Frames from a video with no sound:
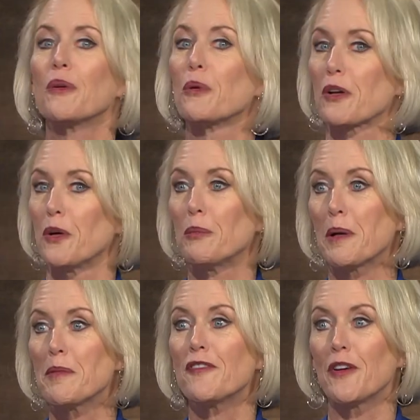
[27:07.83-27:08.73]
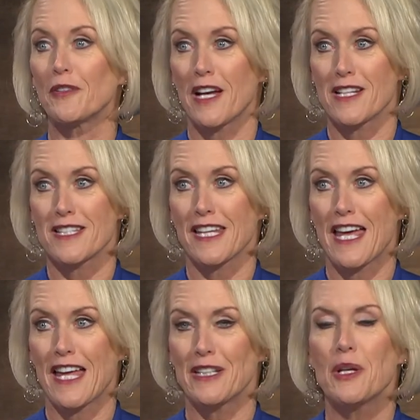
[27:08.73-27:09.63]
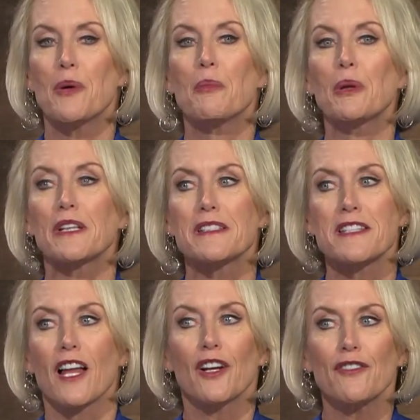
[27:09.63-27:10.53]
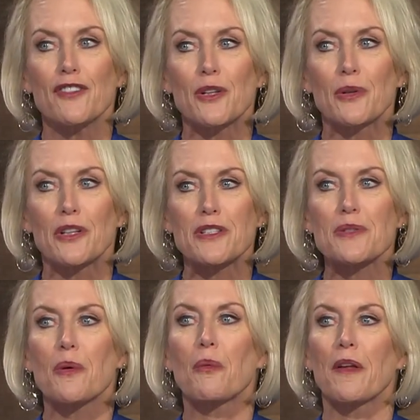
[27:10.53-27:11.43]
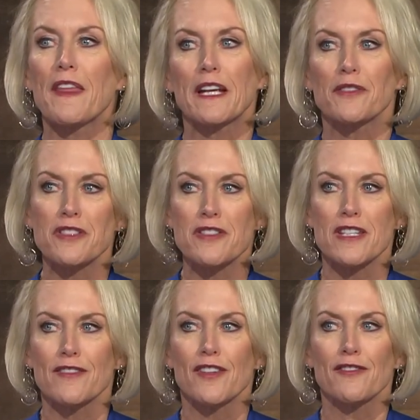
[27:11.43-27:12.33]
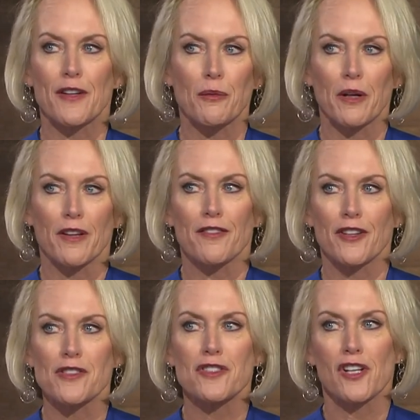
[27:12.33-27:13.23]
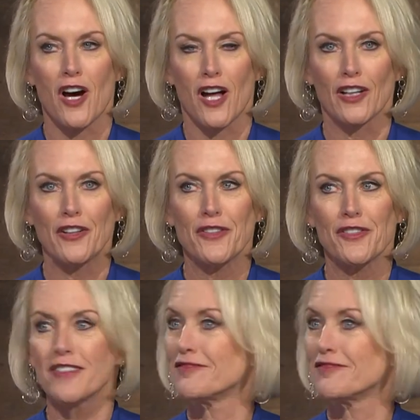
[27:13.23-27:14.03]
we're going to open up the phone lines again. Please tell our viewers what they can receive if they're one of the first callers.